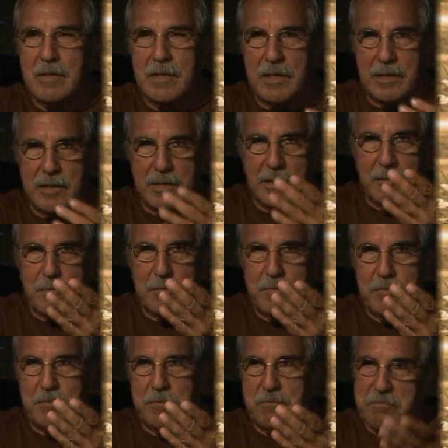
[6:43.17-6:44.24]
ended up,
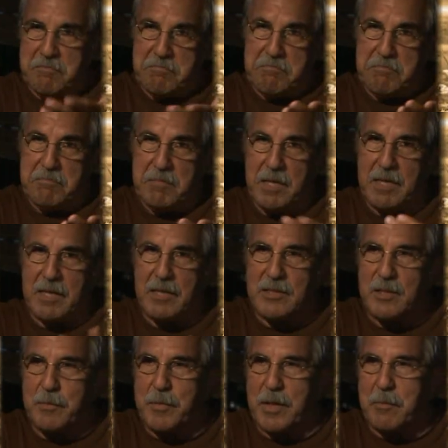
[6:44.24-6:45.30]
I guess
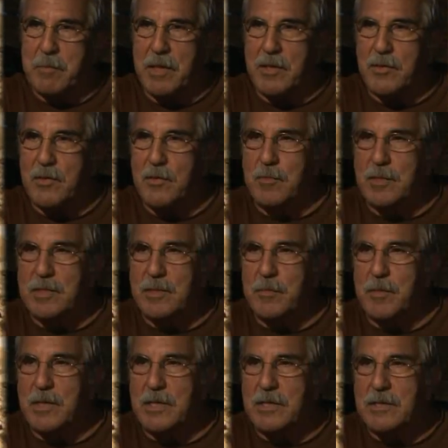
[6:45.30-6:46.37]
he picked Maitum at the
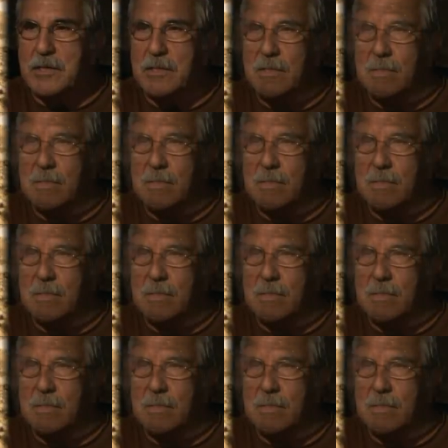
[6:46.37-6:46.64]
place.